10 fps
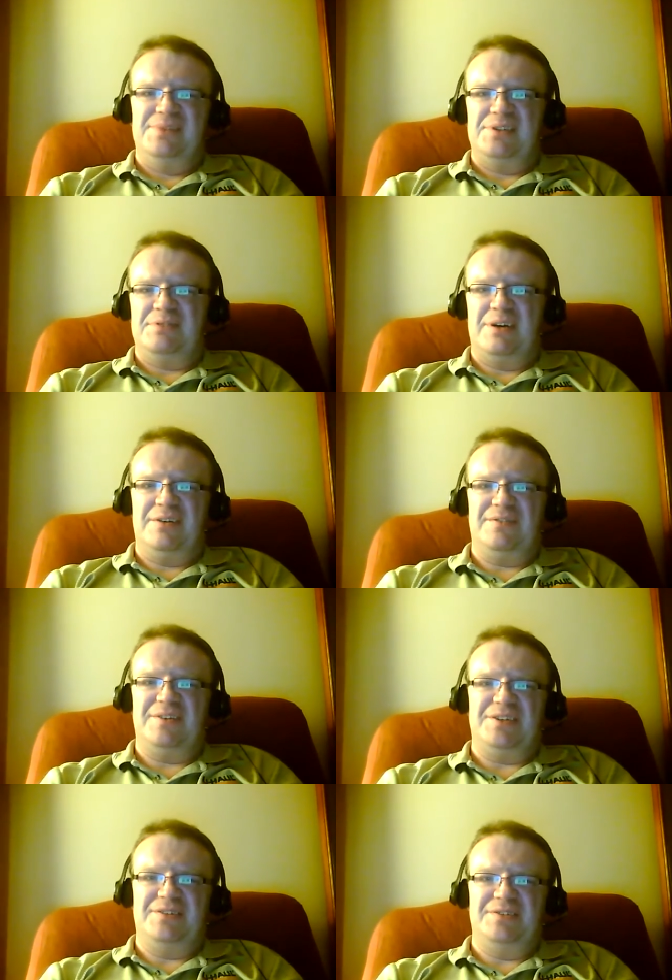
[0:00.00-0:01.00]
12 or
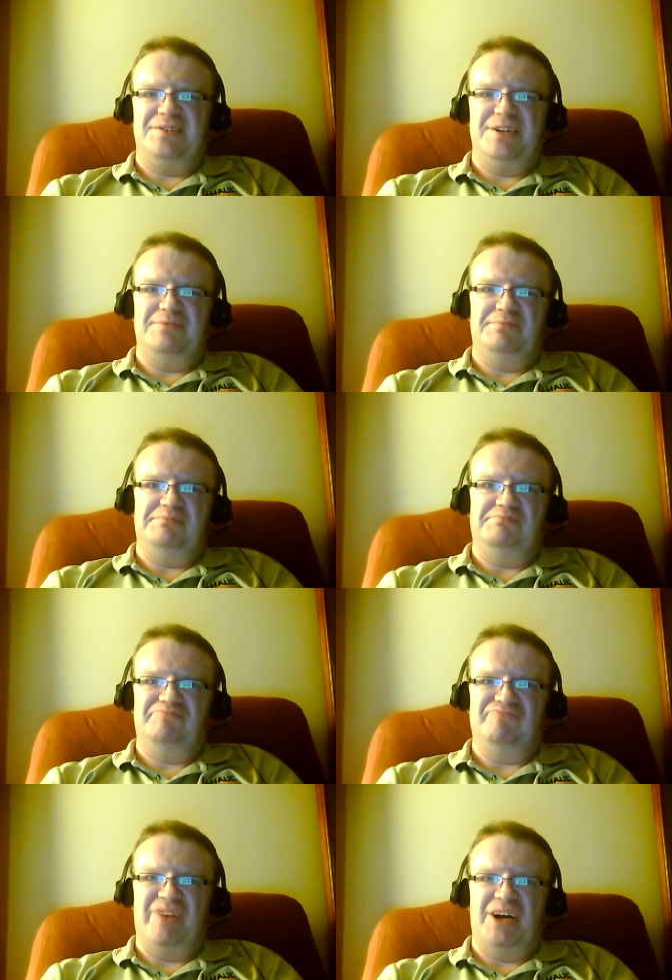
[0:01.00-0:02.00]
so to
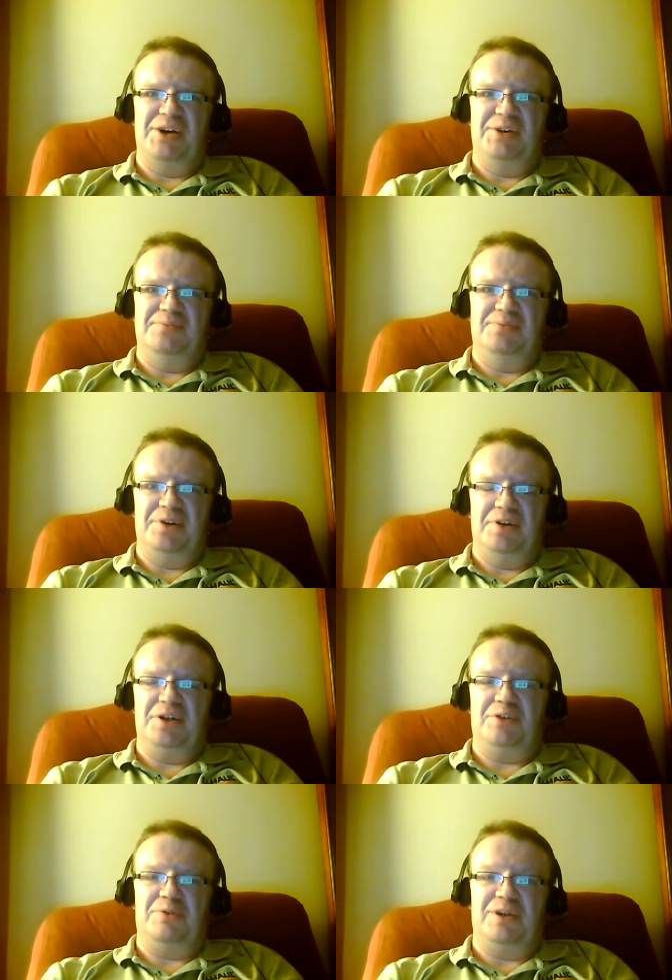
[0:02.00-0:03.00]
oh,
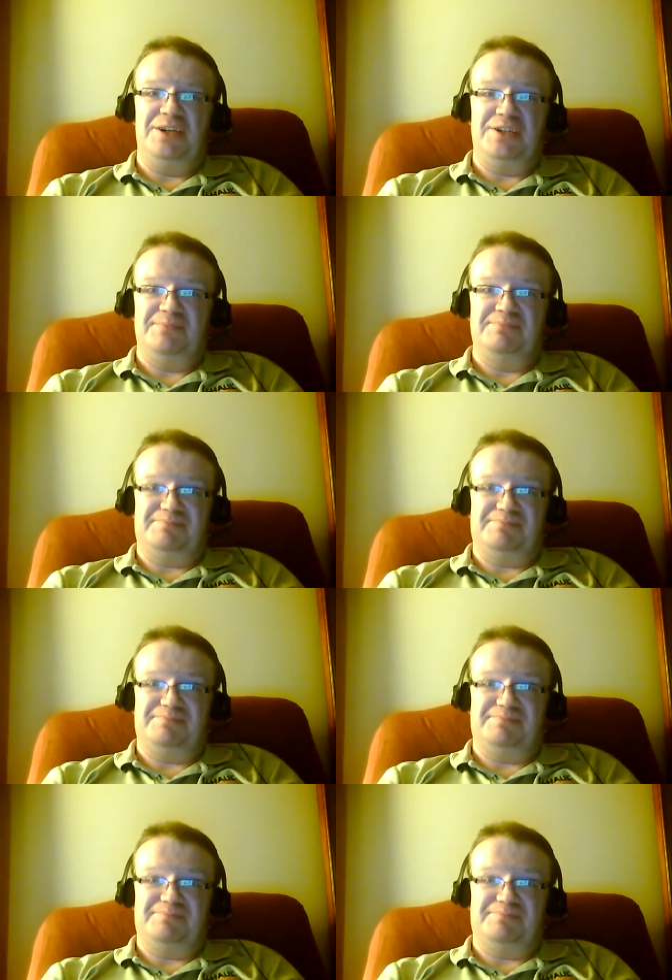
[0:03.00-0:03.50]
early 20s.